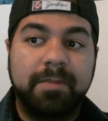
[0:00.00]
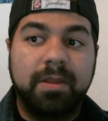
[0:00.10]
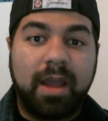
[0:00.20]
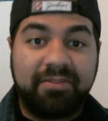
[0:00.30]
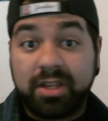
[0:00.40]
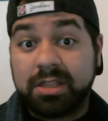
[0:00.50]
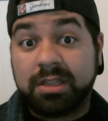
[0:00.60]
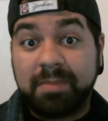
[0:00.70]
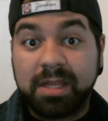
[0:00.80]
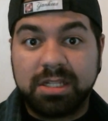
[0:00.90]
After I sent the
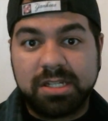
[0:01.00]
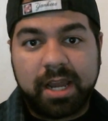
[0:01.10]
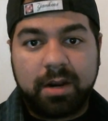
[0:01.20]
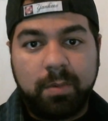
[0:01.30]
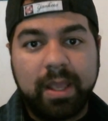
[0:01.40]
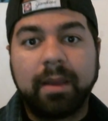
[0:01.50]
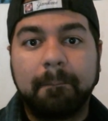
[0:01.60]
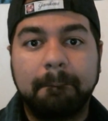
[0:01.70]
message, I got a wink.